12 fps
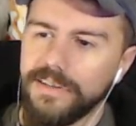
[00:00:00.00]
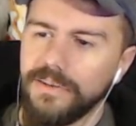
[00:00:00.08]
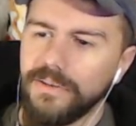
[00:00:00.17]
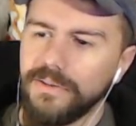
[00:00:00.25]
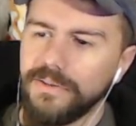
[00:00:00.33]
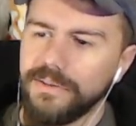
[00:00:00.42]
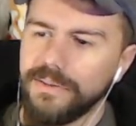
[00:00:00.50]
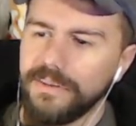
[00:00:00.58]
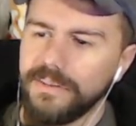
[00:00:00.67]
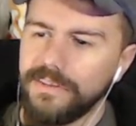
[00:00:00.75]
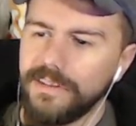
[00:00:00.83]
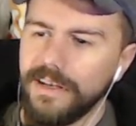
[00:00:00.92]
You'll
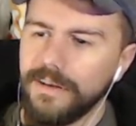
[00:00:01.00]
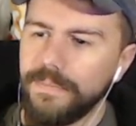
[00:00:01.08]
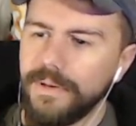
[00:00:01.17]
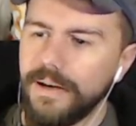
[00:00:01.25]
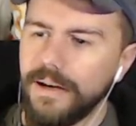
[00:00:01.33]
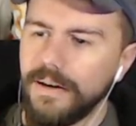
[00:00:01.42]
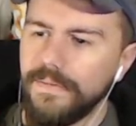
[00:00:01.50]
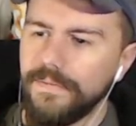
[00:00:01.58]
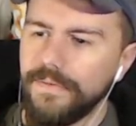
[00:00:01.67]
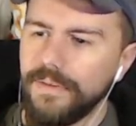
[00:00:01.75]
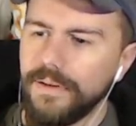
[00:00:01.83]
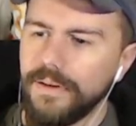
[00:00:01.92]
see a bit
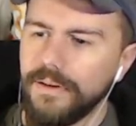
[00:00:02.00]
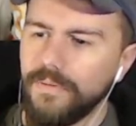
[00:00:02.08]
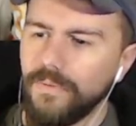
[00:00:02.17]
of the